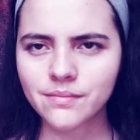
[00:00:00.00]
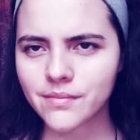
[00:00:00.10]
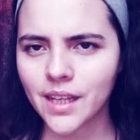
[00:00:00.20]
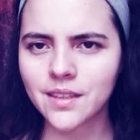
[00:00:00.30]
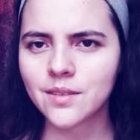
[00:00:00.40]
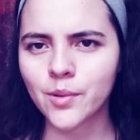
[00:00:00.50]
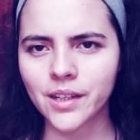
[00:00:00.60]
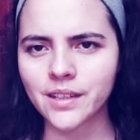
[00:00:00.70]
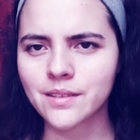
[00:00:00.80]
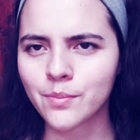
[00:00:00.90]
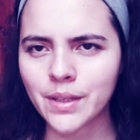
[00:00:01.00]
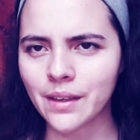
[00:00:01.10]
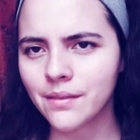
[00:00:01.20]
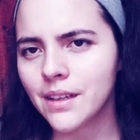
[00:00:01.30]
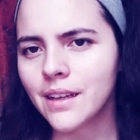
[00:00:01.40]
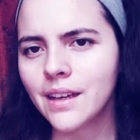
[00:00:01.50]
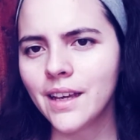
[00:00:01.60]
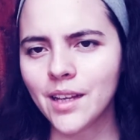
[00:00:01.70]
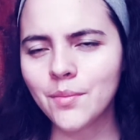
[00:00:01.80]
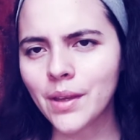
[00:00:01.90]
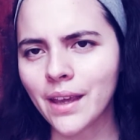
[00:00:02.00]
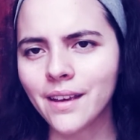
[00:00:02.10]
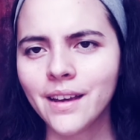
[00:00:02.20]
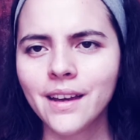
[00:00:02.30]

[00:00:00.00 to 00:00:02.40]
that's where it is, me, in me.